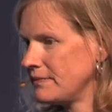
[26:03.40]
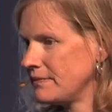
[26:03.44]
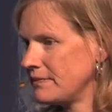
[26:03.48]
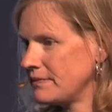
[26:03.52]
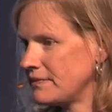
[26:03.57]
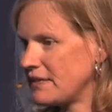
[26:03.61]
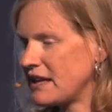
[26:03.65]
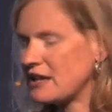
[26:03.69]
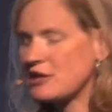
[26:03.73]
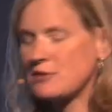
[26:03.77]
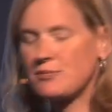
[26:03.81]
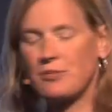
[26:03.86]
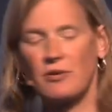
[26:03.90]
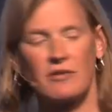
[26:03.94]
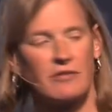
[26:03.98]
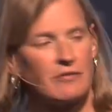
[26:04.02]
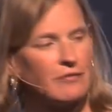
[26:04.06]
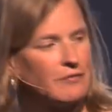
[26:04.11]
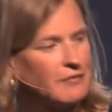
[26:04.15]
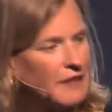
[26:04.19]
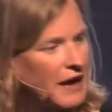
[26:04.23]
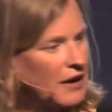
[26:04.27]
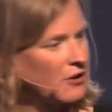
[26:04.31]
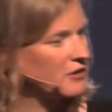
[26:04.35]
That is
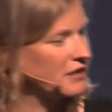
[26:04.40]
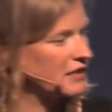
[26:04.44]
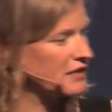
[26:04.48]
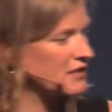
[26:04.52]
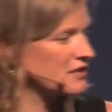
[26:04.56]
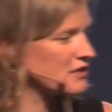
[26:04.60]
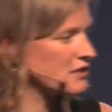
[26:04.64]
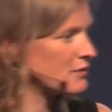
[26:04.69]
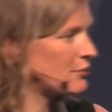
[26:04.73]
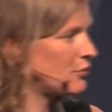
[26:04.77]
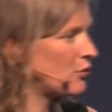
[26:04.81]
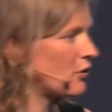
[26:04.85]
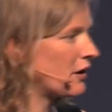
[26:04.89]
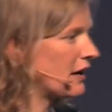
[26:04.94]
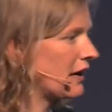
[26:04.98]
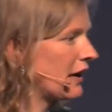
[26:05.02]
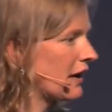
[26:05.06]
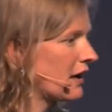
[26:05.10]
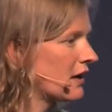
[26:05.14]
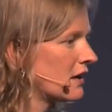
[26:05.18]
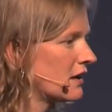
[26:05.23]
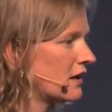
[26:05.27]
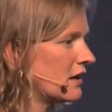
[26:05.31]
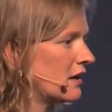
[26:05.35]
profoundly disappointing,
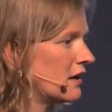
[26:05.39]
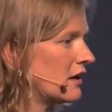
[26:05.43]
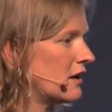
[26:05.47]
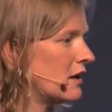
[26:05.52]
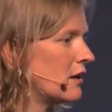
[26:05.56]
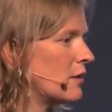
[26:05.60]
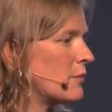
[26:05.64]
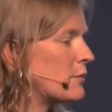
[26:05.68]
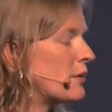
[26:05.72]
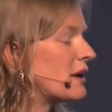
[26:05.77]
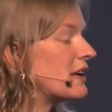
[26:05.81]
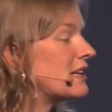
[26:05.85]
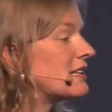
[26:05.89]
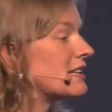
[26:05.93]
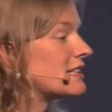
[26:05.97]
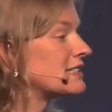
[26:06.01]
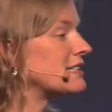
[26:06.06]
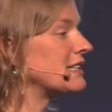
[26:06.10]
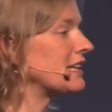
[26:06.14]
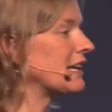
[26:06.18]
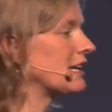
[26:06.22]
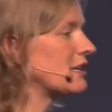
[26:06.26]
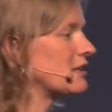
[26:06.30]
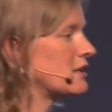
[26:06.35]
but it
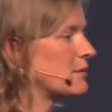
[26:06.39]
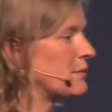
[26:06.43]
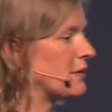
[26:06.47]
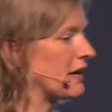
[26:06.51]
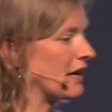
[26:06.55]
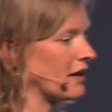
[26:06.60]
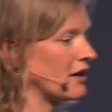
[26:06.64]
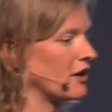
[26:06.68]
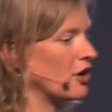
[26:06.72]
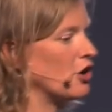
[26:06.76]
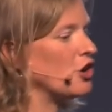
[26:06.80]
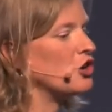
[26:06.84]
doesn't need to be.